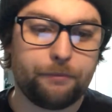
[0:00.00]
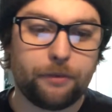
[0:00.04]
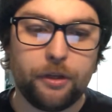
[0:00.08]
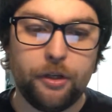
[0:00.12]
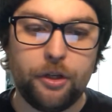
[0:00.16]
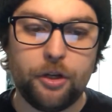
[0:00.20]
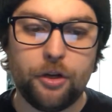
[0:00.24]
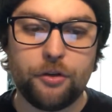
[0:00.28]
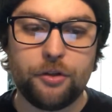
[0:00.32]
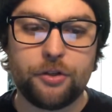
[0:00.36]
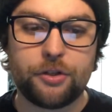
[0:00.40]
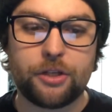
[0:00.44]

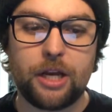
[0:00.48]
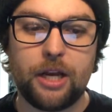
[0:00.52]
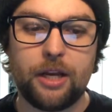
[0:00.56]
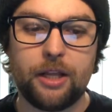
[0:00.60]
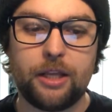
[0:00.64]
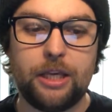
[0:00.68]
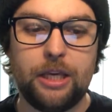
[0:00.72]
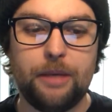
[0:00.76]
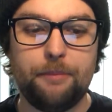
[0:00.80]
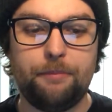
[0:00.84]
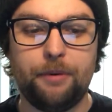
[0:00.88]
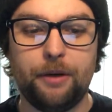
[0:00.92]
just kind of
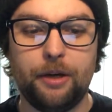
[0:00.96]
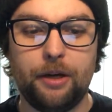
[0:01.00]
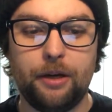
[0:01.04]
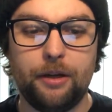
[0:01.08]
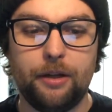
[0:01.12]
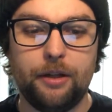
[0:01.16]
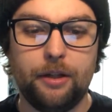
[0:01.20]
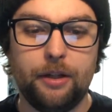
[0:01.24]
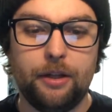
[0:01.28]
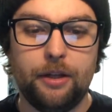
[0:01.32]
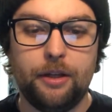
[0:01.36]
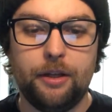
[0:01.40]
keep
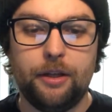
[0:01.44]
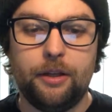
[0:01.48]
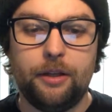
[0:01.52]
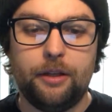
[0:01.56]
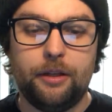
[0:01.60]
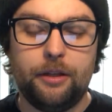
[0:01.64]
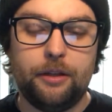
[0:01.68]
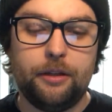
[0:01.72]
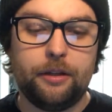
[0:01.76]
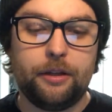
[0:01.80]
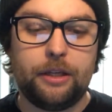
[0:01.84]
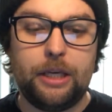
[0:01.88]
a
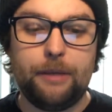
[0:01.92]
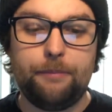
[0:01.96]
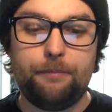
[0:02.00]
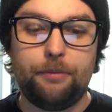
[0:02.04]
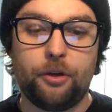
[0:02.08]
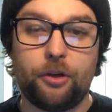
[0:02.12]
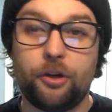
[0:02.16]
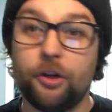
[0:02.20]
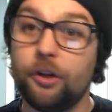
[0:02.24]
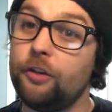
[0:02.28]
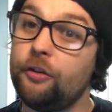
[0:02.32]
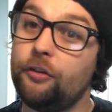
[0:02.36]

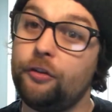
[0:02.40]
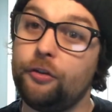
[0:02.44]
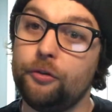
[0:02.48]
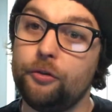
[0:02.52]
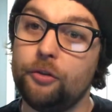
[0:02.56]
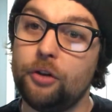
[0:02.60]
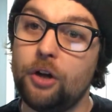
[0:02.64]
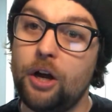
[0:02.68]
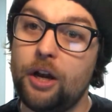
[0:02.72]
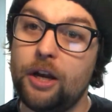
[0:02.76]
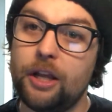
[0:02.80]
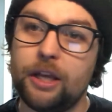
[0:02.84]
good
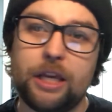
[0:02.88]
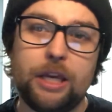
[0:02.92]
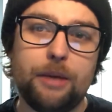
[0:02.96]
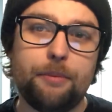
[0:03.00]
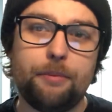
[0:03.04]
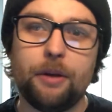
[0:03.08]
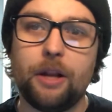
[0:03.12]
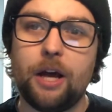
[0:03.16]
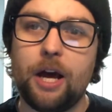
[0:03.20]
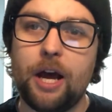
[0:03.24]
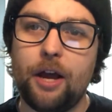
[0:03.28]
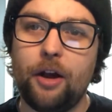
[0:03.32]
tune on it,
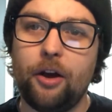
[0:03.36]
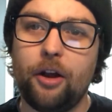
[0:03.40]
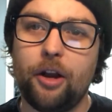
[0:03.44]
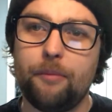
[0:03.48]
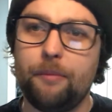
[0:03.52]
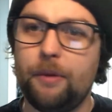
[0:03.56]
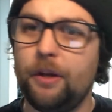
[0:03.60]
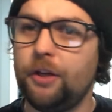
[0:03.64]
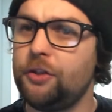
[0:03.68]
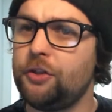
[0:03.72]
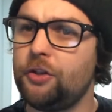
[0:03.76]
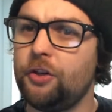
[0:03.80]
keep an eye on it,
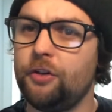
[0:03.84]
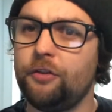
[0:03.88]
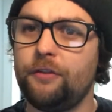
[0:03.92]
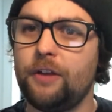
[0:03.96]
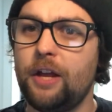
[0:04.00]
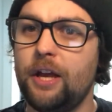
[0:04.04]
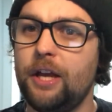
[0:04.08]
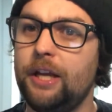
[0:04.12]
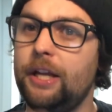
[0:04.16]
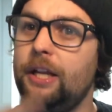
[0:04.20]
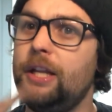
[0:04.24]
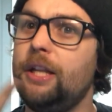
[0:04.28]
make sure it's
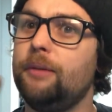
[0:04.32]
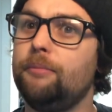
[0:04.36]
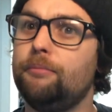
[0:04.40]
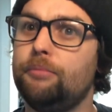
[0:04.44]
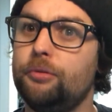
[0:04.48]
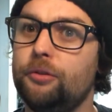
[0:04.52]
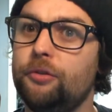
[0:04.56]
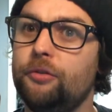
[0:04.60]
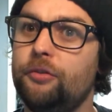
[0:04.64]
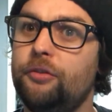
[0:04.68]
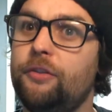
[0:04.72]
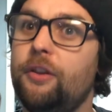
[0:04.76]
not hitting
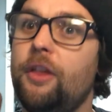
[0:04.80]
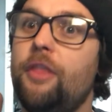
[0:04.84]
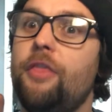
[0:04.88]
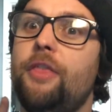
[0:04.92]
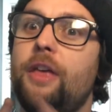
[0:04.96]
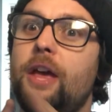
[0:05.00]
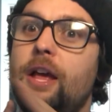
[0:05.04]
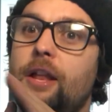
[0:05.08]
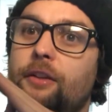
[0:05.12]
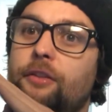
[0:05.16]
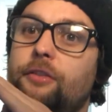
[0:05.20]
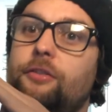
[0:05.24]
boost,
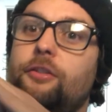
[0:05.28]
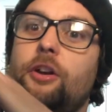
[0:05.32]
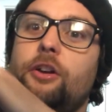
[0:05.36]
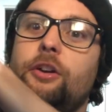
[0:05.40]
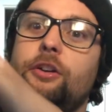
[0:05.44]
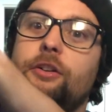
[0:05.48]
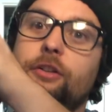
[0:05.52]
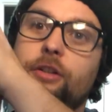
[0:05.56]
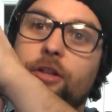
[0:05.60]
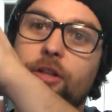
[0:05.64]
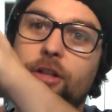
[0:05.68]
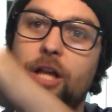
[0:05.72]
then
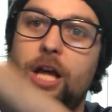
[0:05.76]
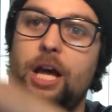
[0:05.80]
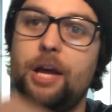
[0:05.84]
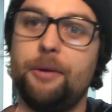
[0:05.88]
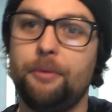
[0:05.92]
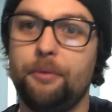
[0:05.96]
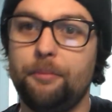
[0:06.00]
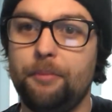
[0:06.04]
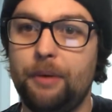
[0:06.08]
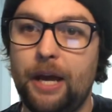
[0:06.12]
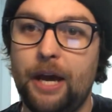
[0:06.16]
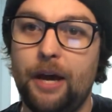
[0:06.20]
starting to climb
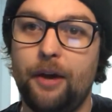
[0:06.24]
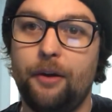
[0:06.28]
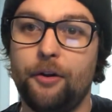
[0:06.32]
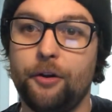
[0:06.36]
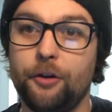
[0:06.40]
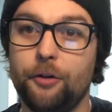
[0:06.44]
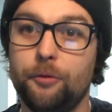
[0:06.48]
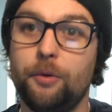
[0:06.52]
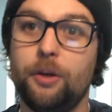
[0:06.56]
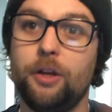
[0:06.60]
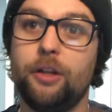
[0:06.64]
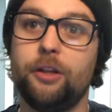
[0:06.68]
in power.
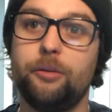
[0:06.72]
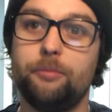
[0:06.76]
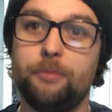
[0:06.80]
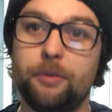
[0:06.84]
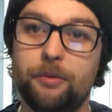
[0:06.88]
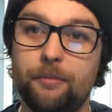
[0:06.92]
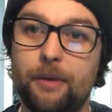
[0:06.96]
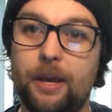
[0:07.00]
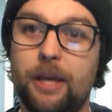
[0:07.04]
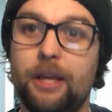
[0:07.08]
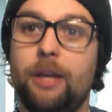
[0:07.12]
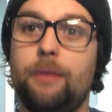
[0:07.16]
You want it to be
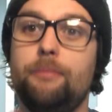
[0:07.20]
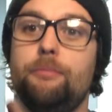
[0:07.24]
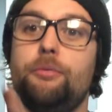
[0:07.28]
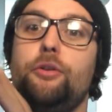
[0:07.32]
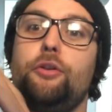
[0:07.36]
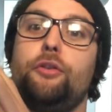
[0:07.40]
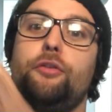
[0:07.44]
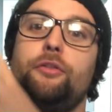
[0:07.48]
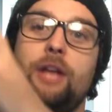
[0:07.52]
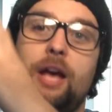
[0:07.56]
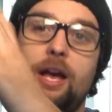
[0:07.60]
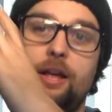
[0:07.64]
making
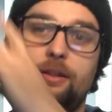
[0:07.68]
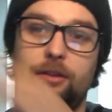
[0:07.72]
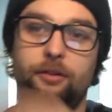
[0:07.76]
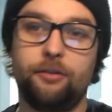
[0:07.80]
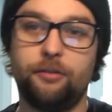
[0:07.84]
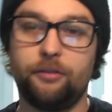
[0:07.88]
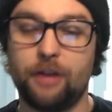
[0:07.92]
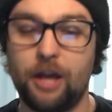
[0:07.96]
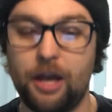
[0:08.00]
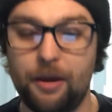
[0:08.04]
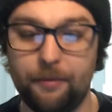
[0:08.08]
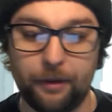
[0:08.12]
boost as it's
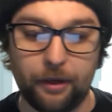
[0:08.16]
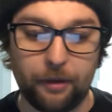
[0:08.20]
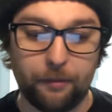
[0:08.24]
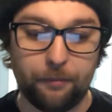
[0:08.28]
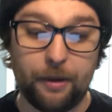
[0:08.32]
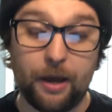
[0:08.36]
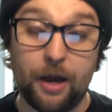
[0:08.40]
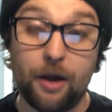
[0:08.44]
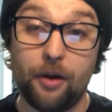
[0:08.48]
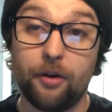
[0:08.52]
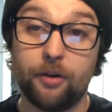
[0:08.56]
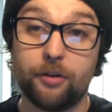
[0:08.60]
climbing in
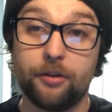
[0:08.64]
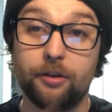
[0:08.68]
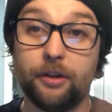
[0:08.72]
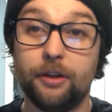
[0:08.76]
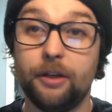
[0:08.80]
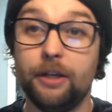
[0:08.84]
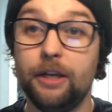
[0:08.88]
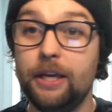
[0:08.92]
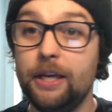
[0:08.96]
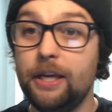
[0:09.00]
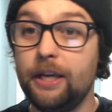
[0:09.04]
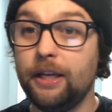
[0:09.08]
power to
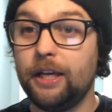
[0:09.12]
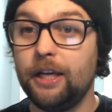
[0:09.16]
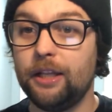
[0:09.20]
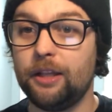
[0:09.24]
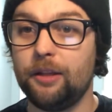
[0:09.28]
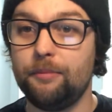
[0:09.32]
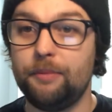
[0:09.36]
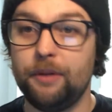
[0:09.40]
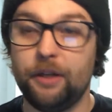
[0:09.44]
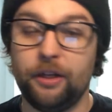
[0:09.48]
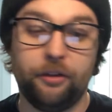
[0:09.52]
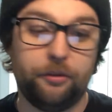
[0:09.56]
get
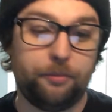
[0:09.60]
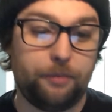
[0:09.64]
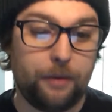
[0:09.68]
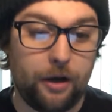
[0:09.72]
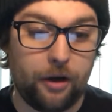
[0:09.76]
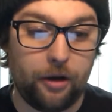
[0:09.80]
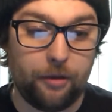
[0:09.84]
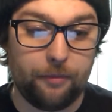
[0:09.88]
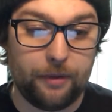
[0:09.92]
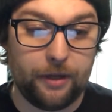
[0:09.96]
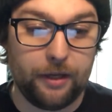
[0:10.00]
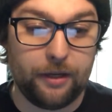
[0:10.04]
the biggest
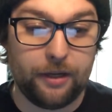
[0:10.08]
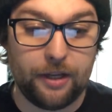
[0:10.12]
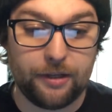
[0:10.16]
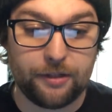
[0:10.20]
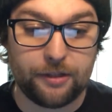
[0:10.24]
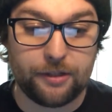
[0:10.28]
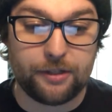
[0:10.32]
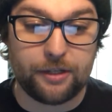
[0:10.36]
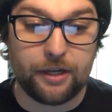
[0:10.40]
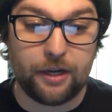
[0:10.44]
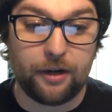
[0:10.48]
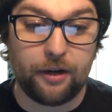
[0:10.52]
power band
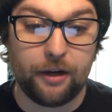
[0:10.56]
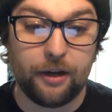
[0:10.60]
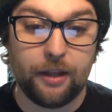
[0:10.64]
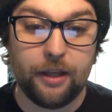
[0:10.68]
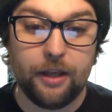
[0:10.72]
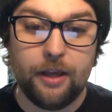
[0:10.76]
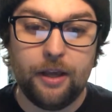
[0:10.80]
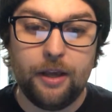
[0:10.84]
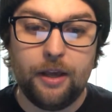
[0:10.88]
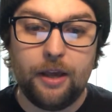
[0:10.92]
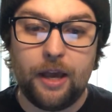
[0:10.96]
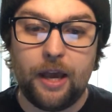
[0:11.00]
necessary.
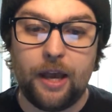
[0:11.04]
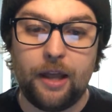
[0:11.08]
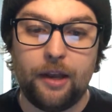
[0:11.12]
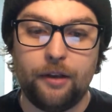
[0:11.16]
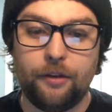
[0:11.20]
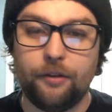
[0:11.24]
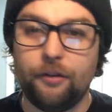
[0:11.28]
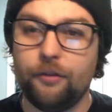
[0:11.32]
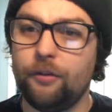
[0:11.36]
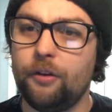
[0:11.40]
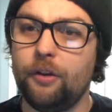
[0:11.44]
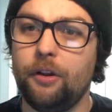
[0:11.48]

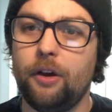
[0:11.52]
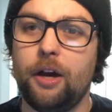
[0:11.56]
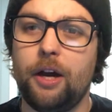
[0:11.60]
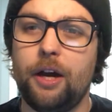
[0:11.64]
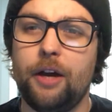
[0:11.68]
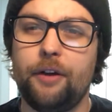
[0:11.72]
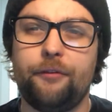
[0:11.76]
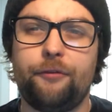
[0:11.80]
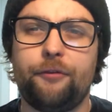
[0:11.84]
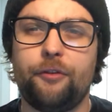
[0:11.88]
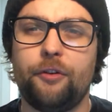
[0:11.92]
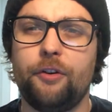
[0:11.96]
And
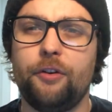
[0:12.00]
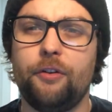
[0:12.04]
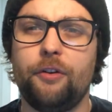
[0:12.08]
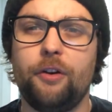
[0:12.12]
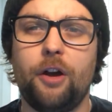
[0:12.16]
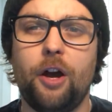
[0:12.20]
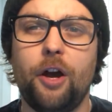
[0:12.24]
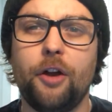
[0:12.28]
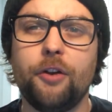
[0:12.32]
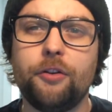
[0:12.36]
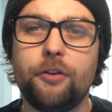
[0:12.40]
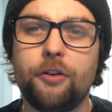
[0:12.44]
for
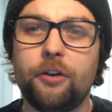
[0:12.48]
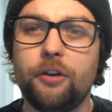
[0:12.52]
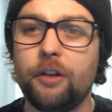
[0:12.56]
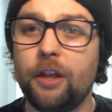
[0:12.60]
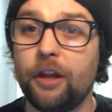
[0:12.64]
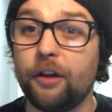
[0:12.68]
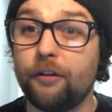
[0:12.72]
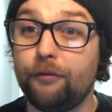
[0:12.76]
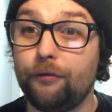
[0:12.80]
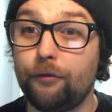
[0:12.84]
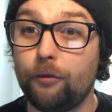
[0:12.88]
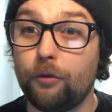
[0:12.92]
under
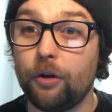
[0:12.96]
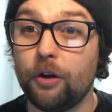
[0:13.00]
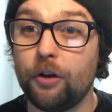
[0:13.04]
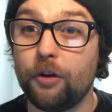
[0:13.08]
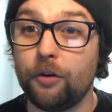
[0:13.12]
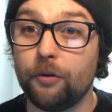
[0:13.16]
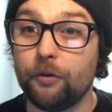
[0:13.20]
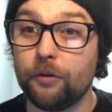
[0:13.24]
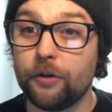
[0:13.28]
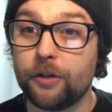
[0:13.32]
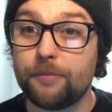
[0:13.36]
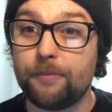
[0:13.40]
like
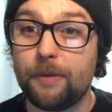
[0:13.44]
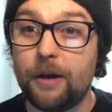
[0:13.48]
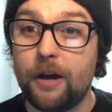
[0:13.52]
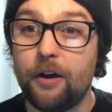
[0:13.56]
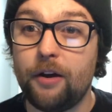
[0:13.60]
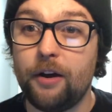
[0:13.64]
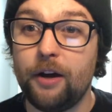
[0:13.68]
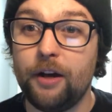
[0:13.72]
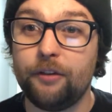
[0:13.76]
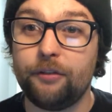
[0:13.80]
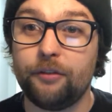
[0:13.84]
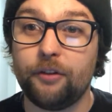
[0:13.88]
400
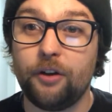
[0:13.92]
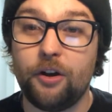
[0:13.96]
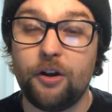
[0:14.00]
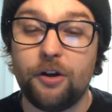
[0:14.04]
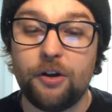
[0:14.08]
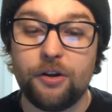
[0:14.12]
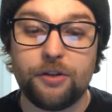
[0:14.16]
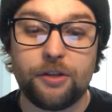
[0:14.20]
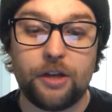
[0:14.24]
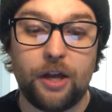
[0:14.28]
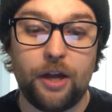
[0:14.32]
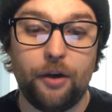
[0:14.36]
horsepower
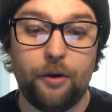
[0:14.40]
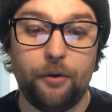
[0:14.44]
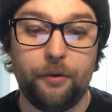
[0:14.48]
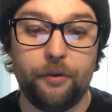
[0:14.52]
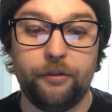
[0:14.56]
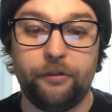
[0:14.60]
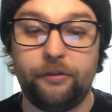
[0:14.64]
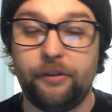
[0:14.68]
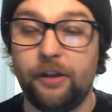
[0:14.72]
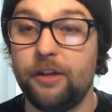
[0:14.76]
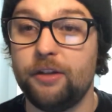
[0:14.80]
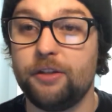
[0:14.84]
SRs, I
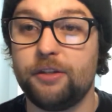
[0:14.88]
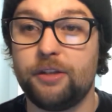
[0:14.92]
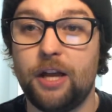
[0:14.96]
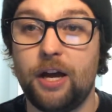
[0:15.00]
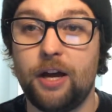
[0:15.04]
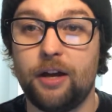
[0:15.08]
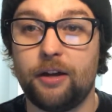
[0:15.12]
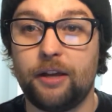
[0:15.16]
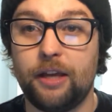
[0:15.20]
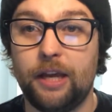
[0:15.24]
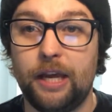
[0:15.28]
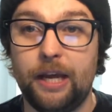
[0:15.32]
always say
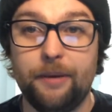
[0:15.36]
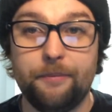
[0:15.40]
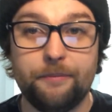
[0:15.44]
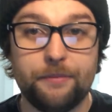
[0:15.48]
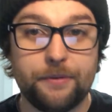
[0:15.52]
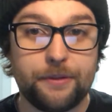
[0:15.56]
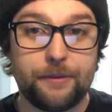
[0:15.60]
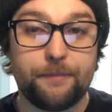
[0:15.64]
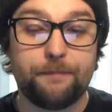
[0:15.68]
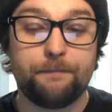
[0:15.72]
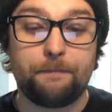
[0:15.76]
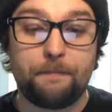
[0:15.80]
stock
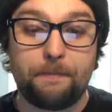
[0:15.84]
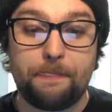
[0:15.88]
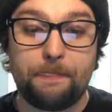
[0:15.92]
cams.